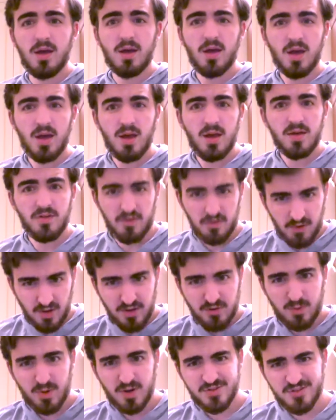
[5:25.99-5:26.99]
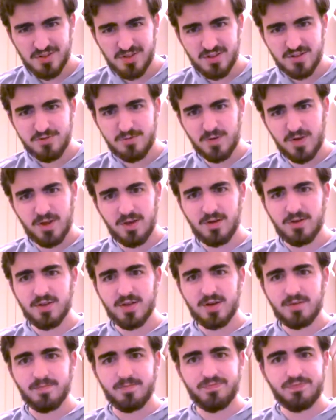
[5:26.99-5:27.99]
If you like watching this video, then
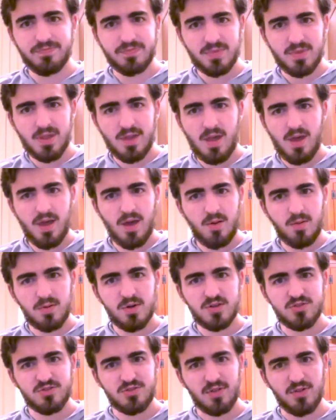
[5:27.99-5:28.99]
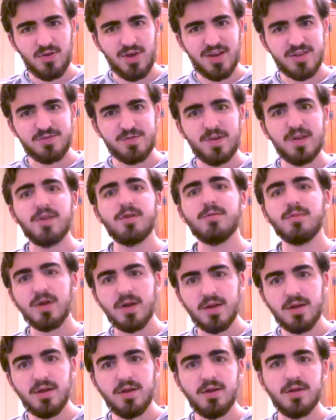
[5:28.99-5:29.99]
watch the last video right
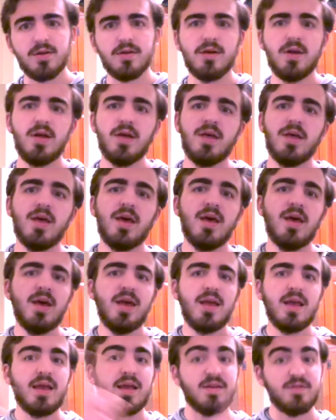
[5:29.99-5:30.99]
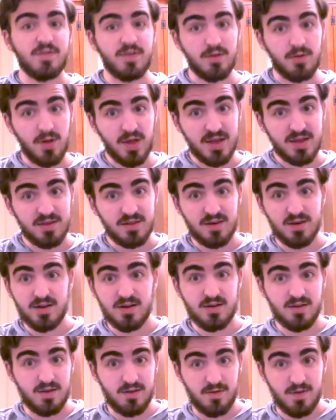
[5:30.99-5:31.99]
here. And if you like the
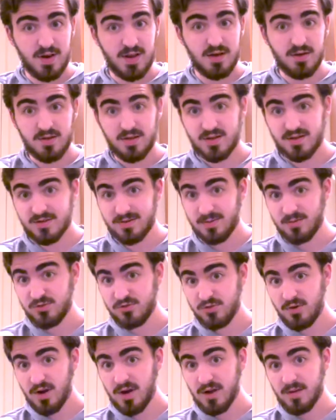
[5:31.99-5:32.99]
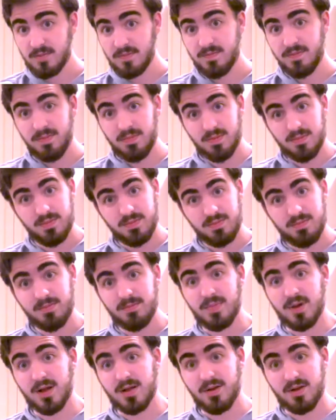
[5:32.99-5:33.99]
video, then subscribe by
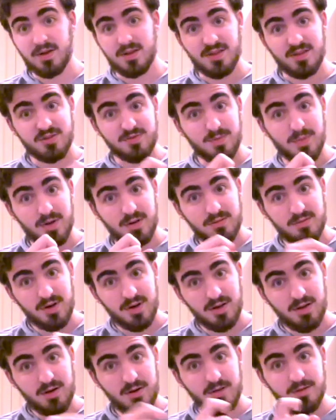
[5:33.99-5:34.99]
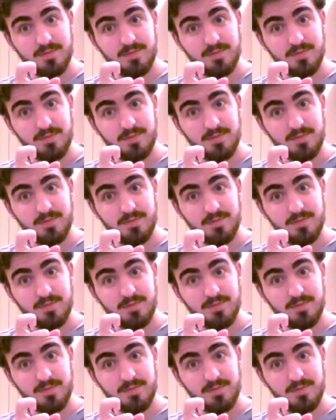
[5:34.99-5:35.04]
clicking this button right here.